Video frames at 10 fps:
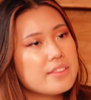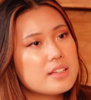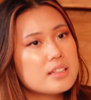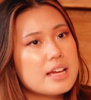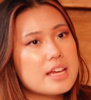
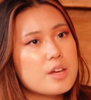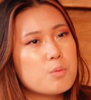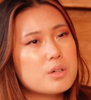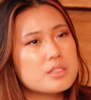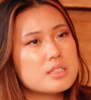think like it
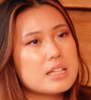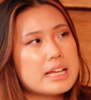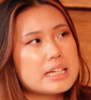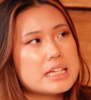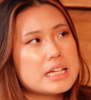was
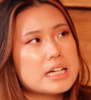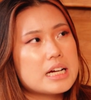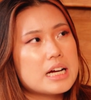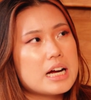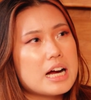slightly
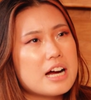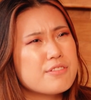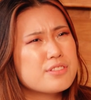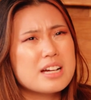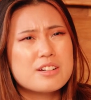
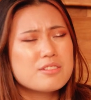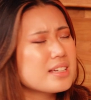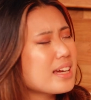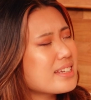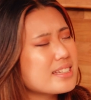after. I don't
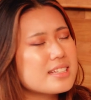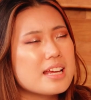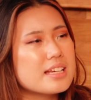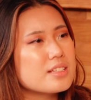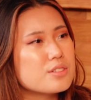think I did
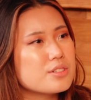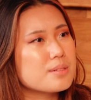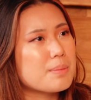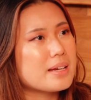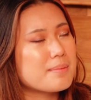any during
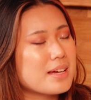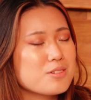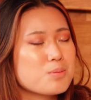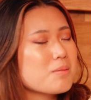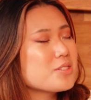the pandemic. I
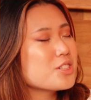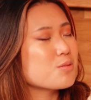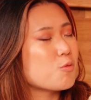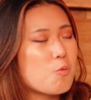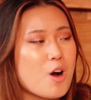was probably
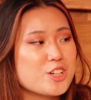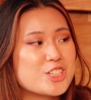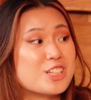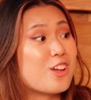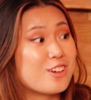just
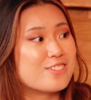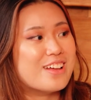watching a lot of